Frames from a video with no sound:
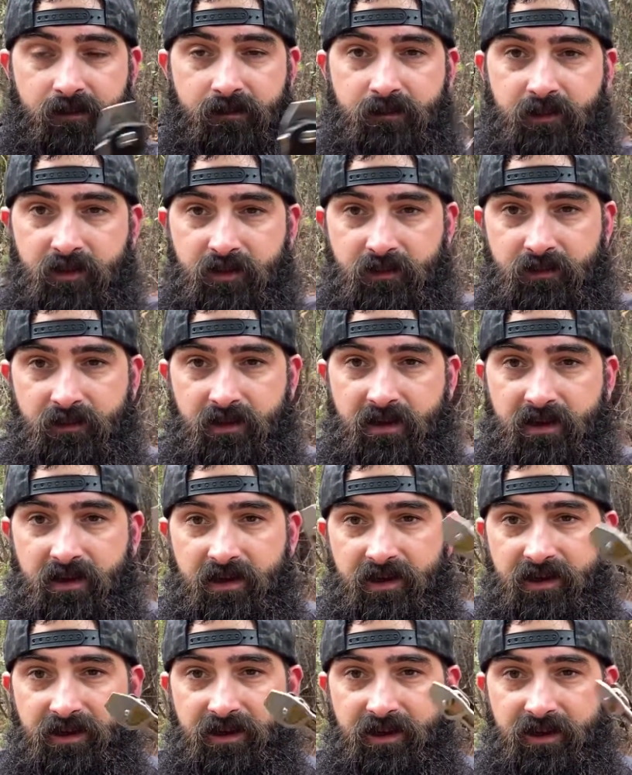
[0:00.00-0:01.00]
Boom,
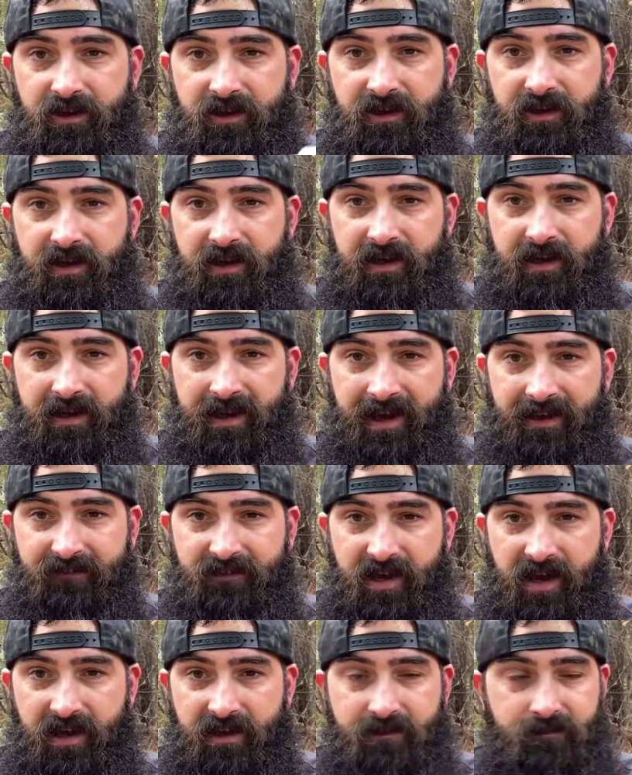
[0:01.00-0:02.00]
done. I've
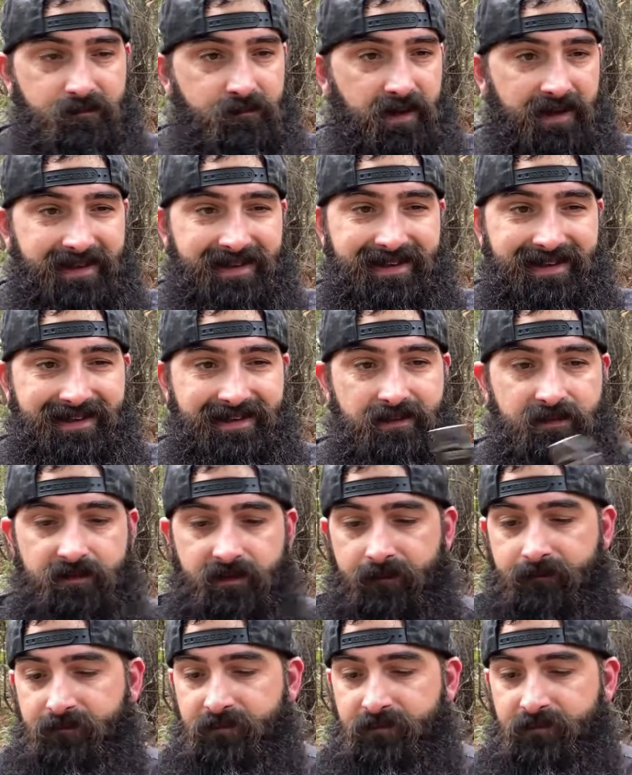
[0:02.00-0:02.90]
got my keys.